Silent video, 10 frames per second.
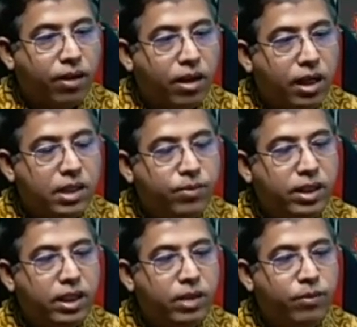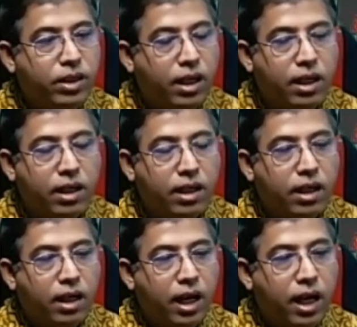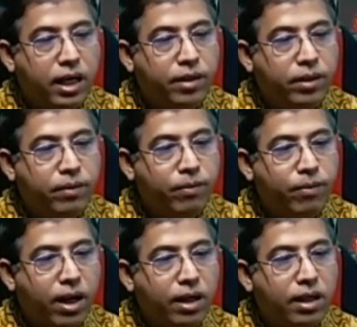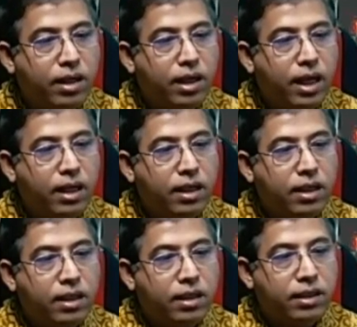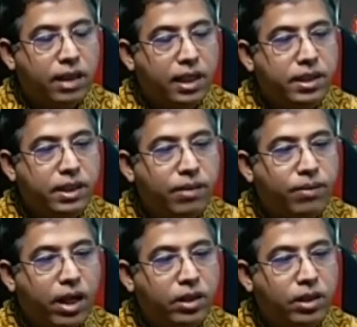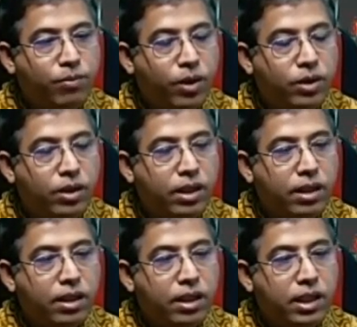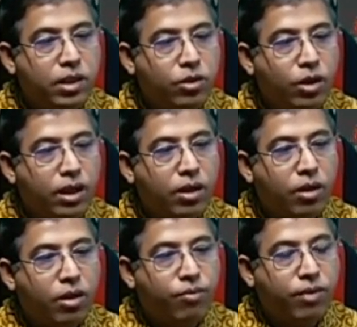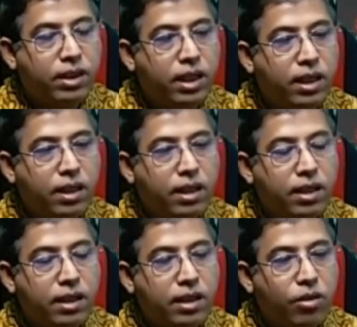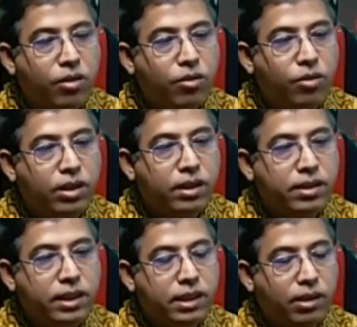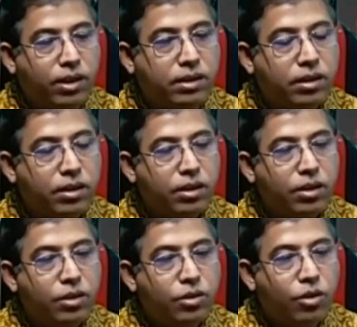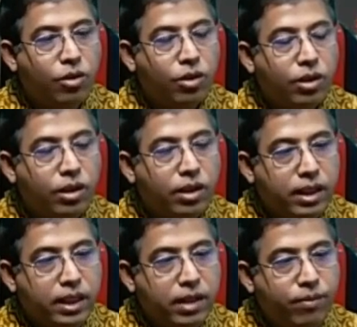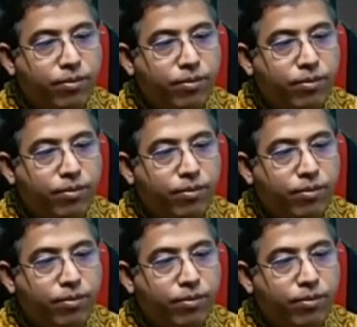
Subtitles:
aspiration pneumonia. And you remember that sign symptom of kerosene poisoning usually not present within 6 hours. So if